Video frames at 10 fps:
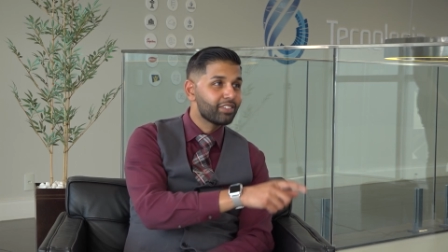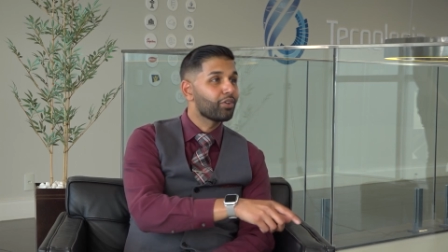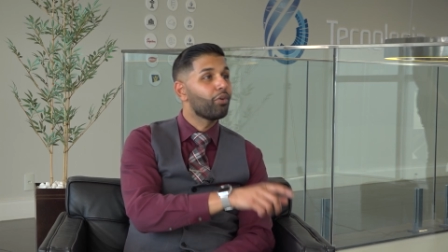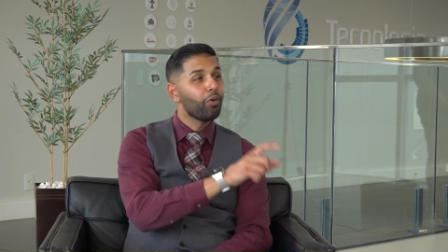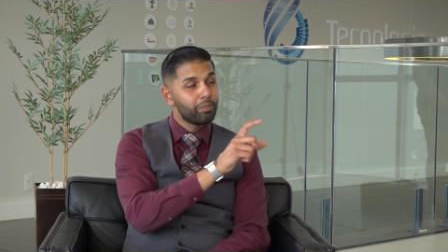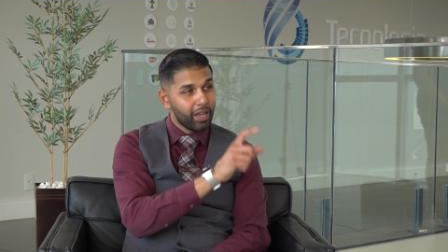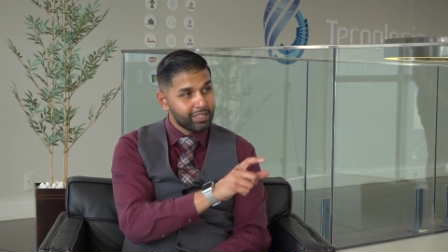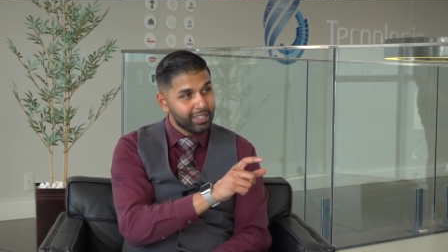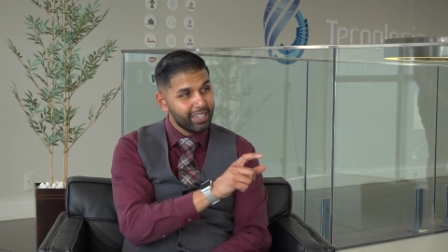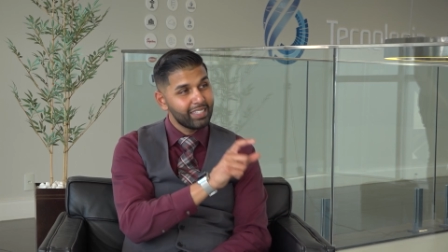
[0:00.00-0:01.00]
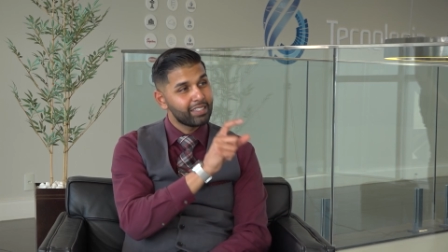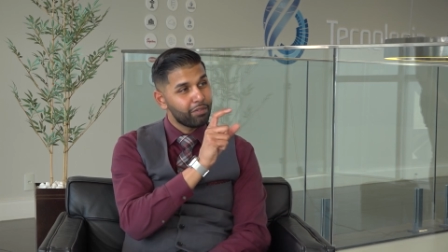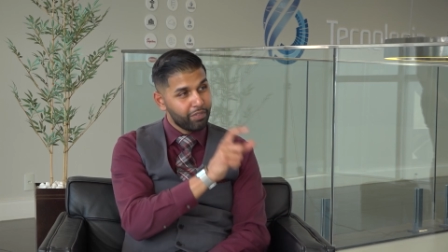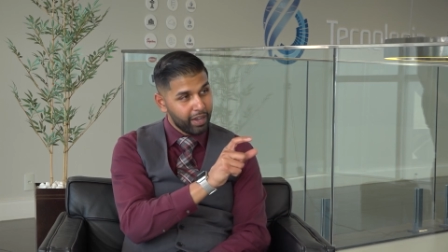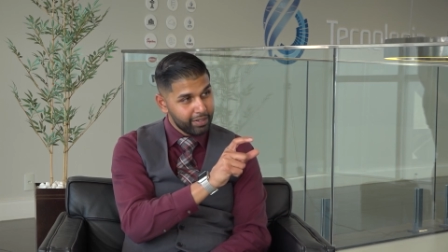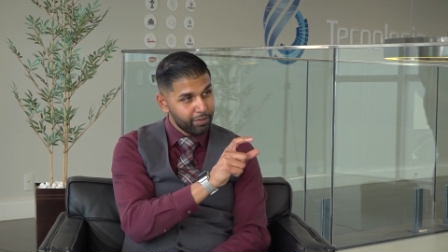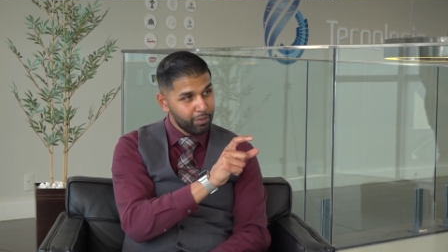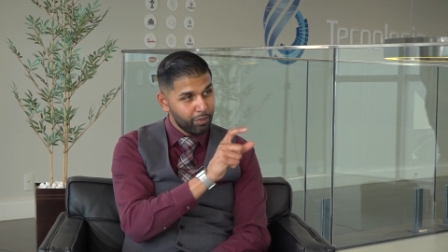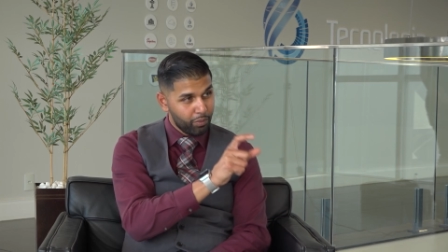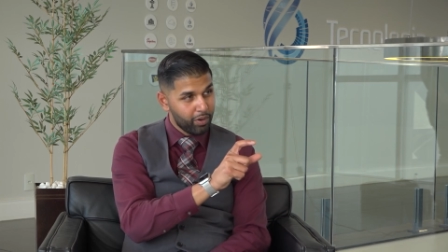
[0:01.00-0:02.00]
So hope.study okay. is the
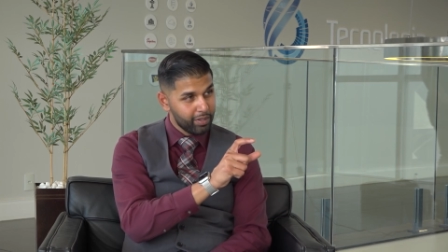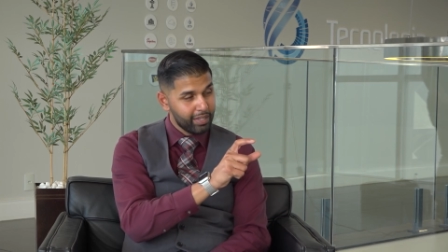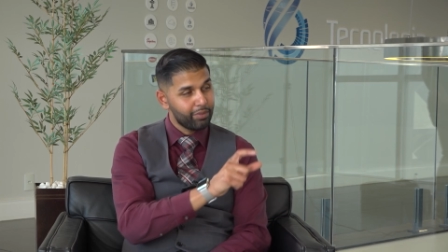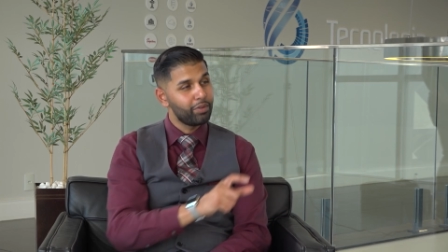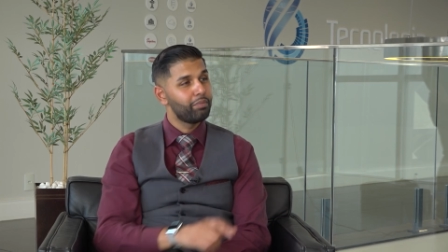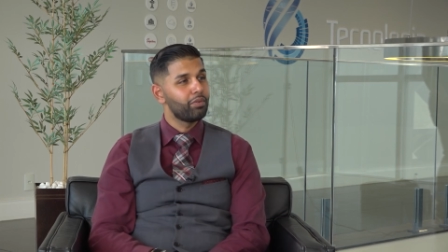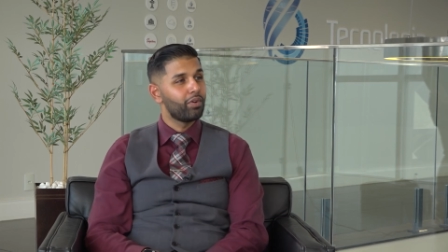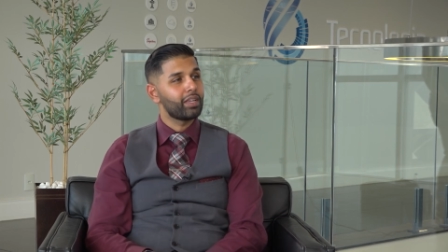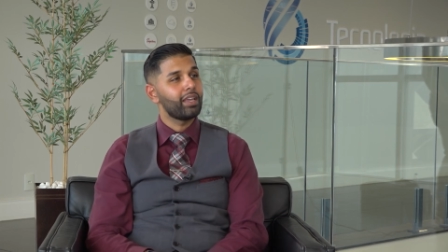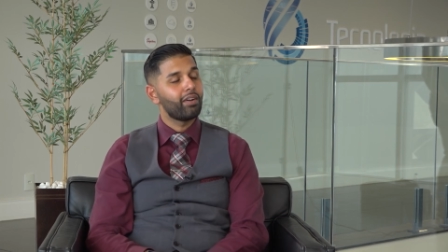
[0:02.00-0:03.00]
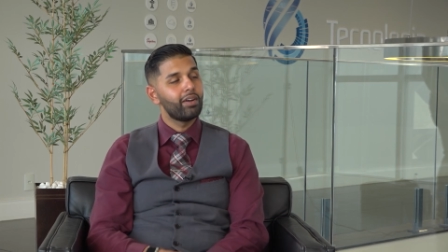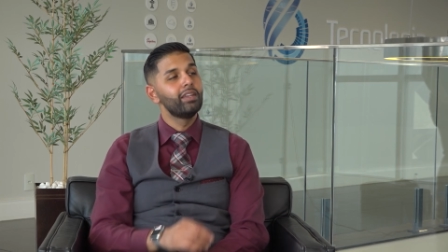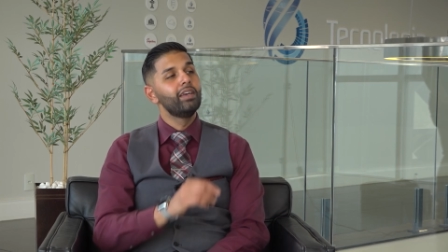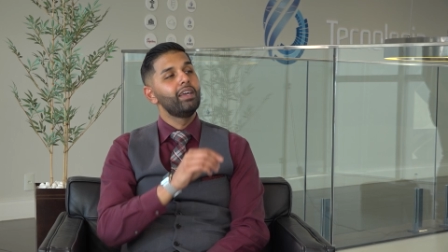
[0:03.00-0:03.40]
final world that we've been working on.